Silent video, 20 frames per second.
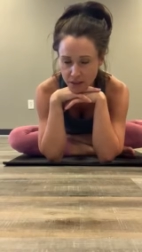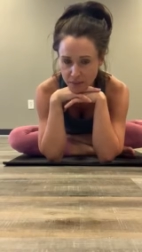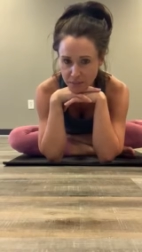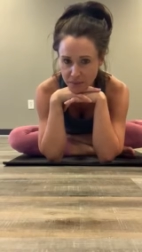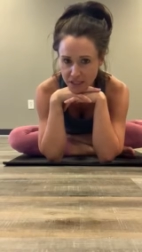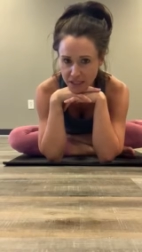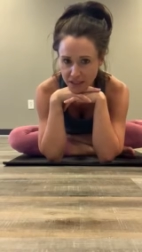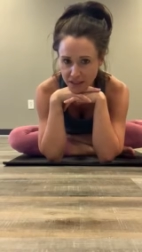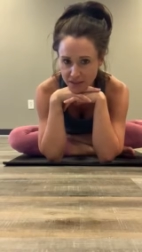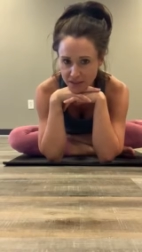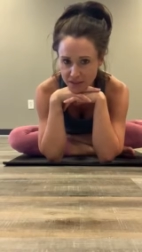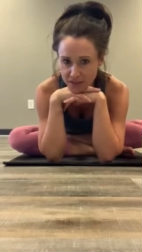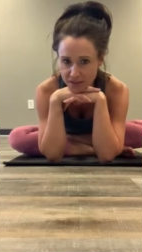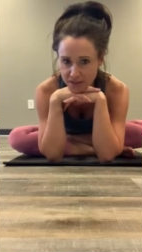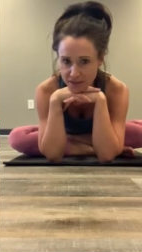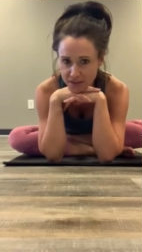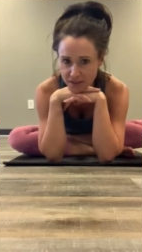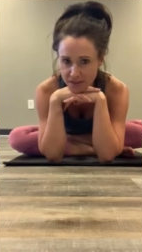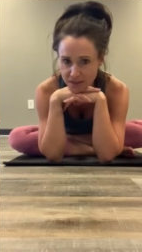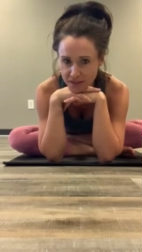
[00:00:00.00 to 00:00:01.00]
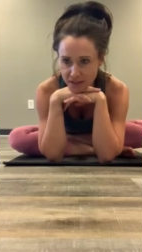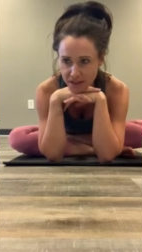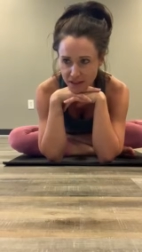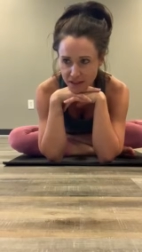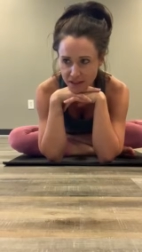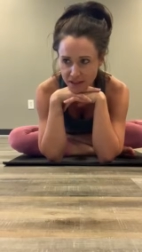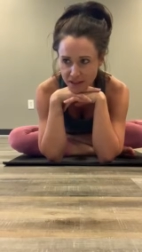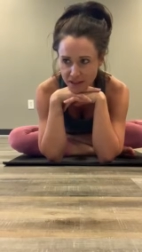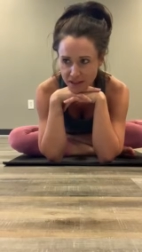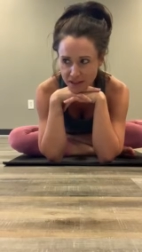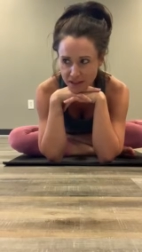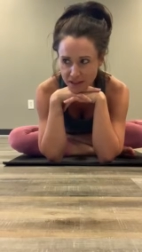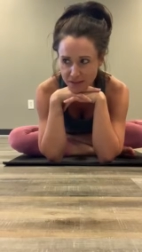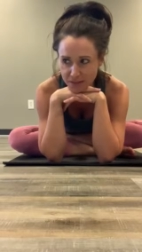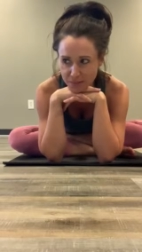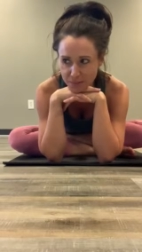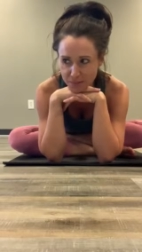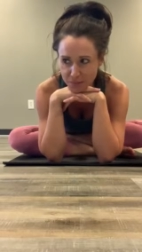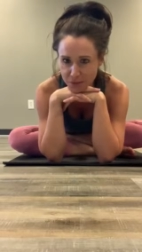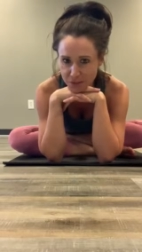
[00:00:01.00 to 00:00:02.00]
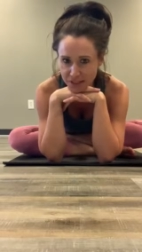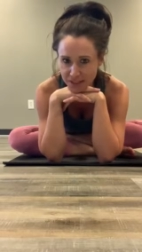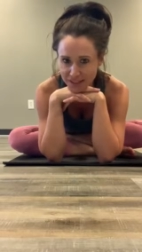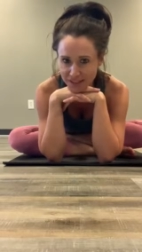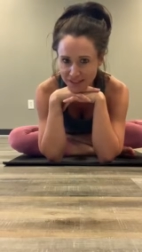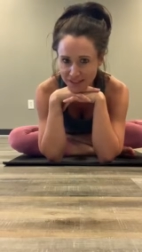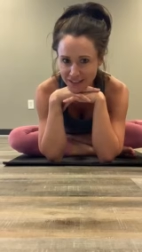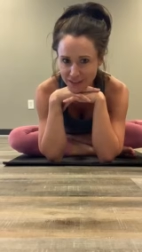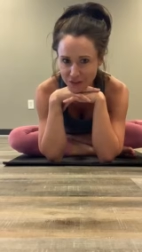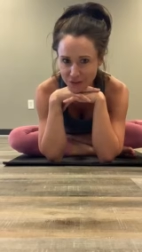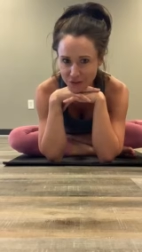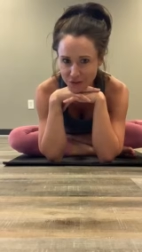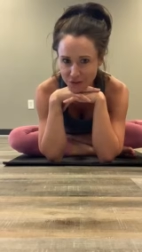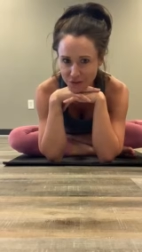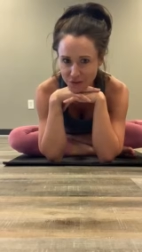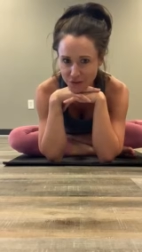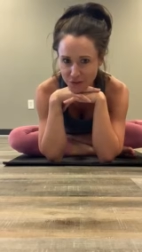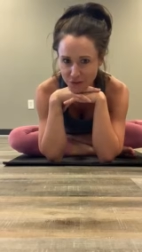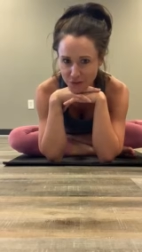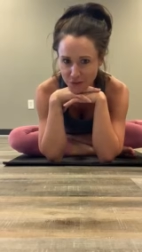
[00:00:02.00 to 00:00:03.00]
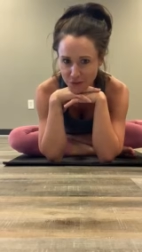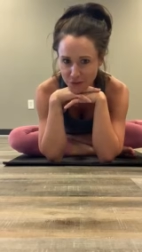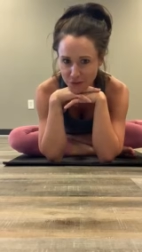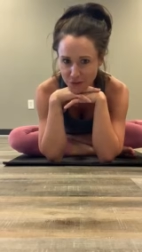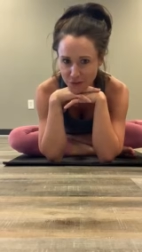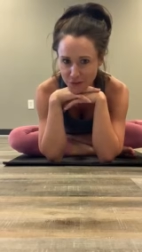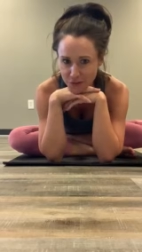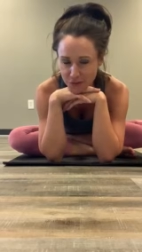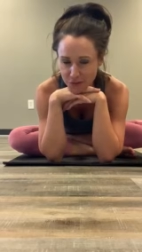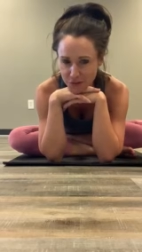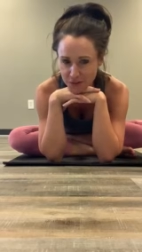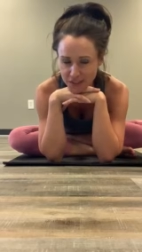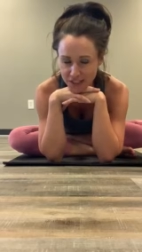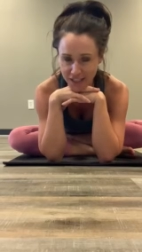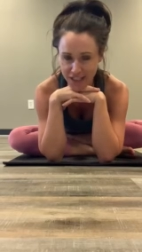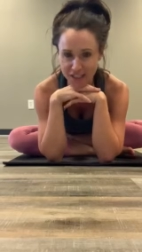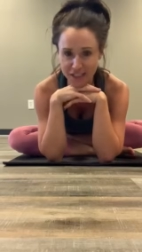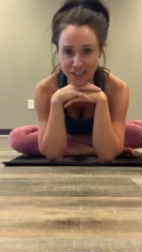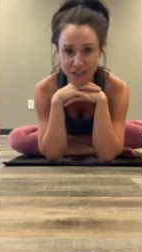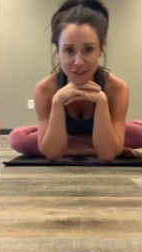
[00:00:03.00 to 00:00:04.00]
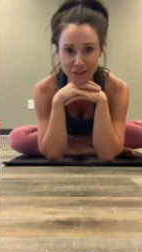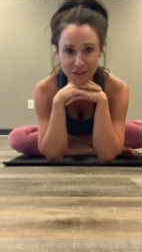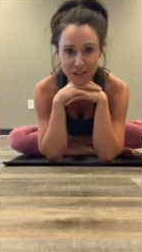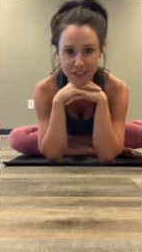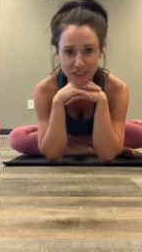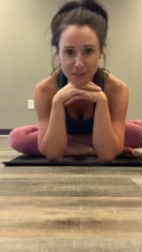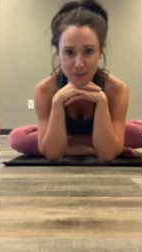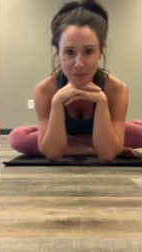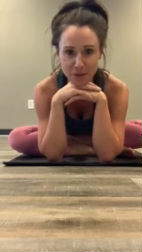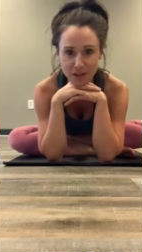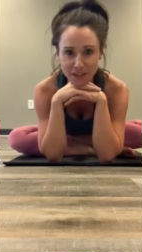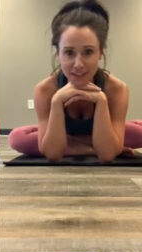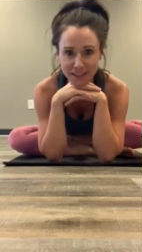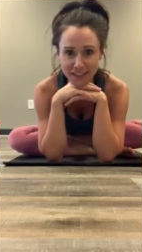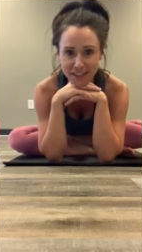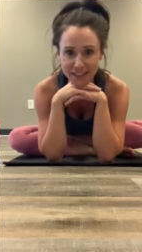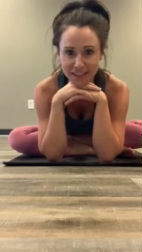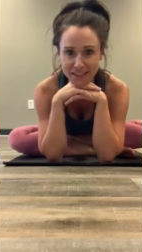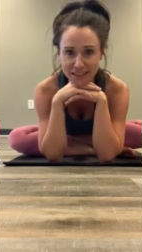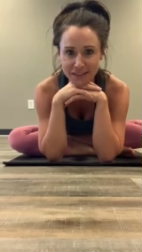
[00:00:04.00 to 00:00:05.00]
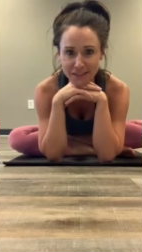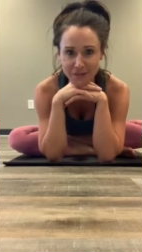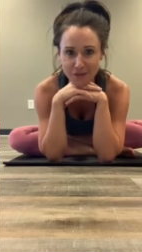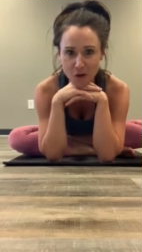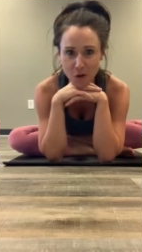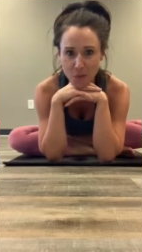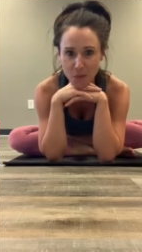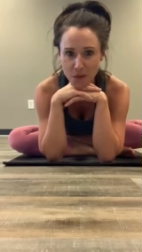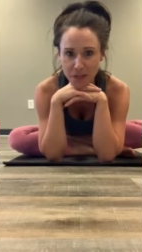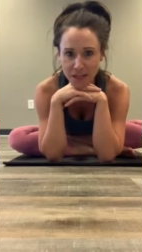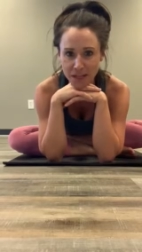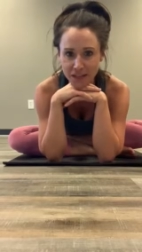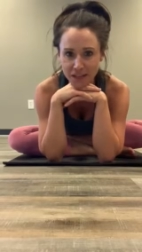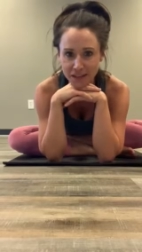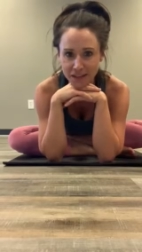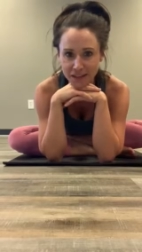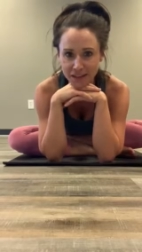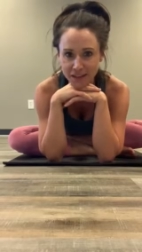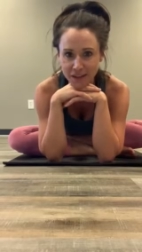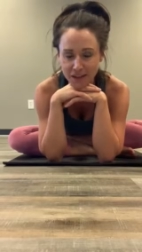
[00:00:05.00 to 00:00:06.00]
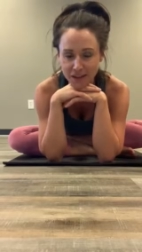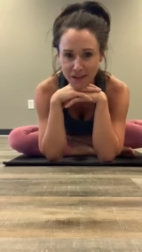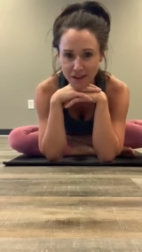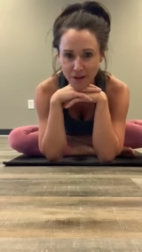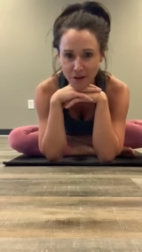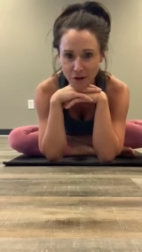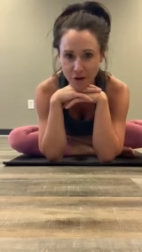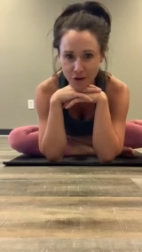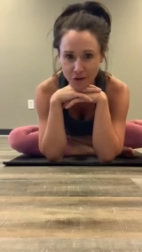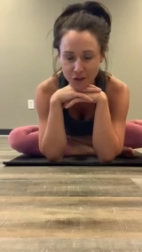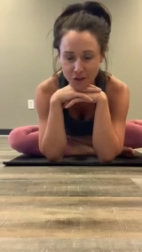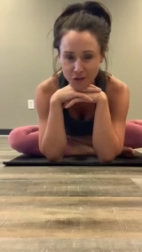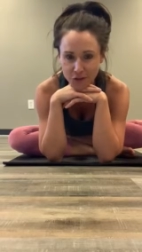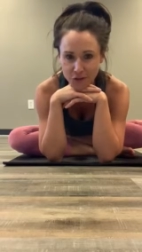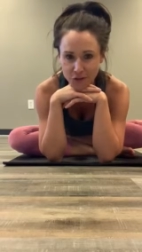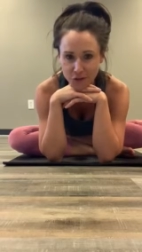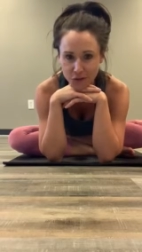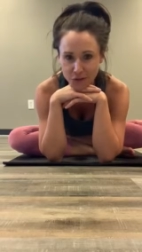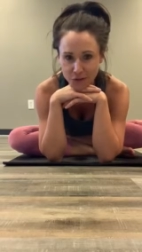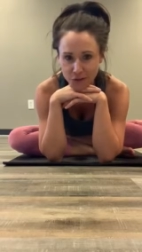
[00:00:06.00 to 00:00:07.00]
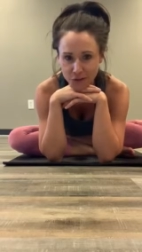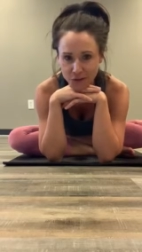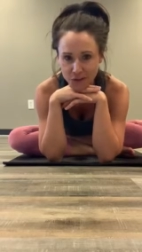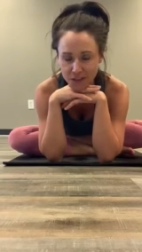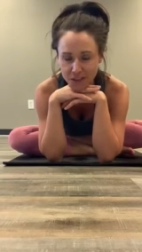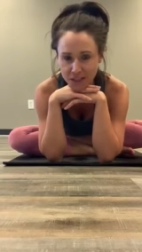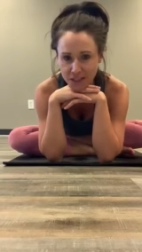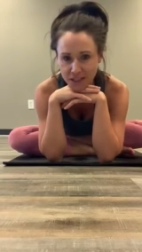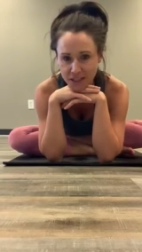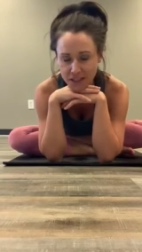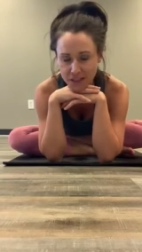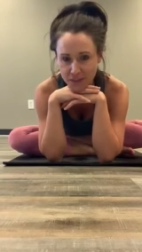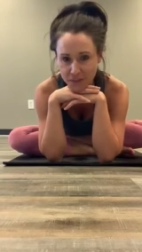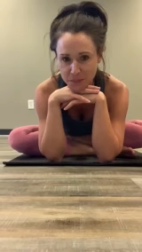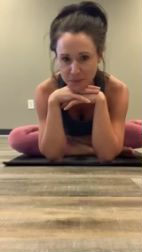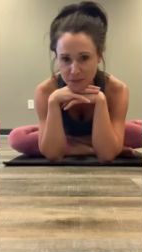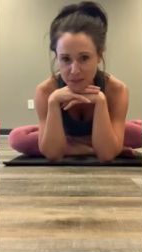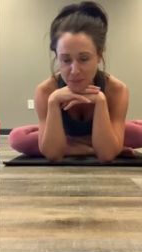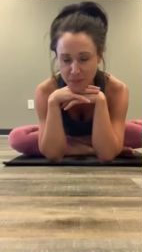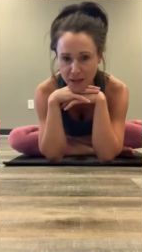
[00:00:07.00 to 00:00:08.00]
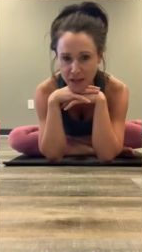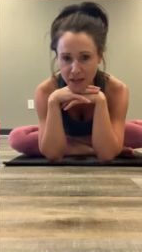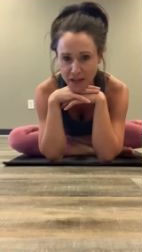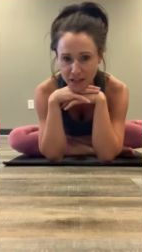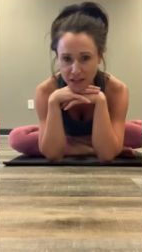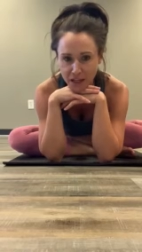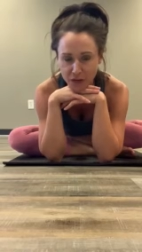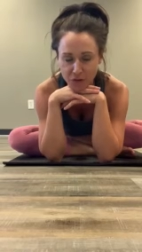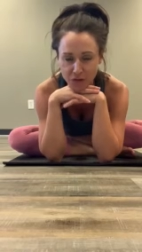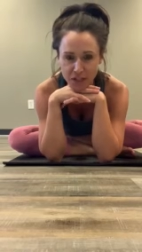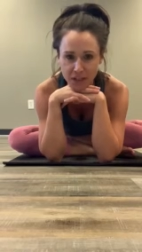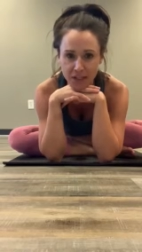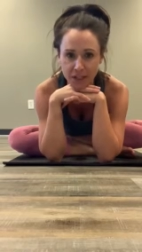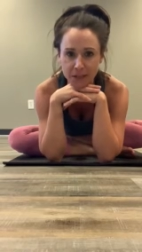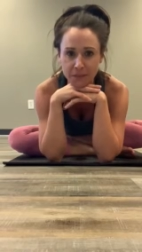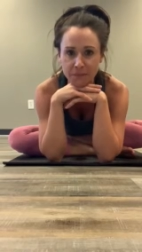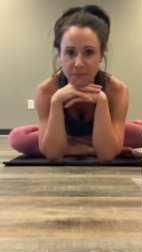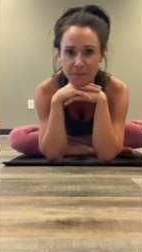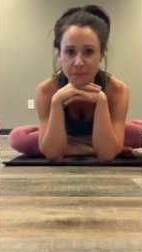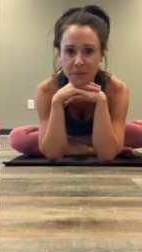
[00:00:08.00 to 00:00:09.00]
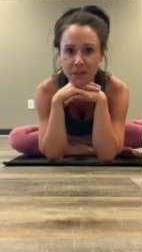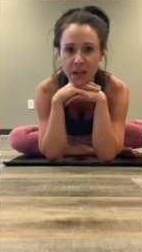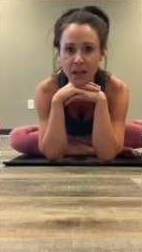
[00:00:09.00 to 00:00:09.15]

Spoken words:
because I think it's pretty essential to the second series process of opening the heart, the shoulders, the hips, the back, everything.